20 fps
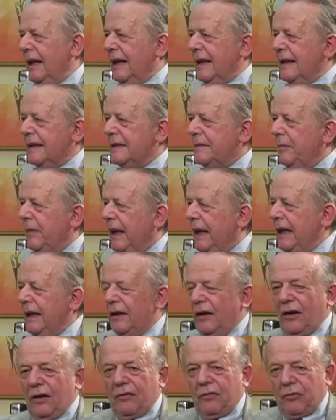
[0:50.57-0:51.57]
is
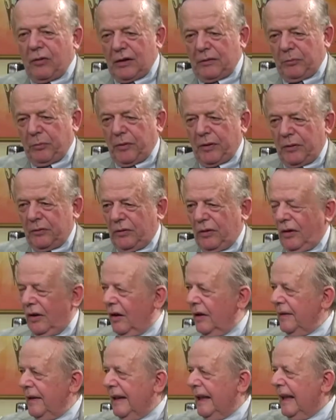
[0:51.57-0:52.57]
made of one
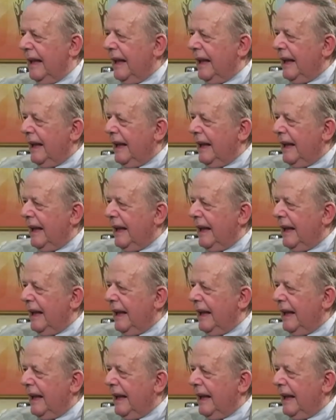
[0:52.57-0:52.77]
proton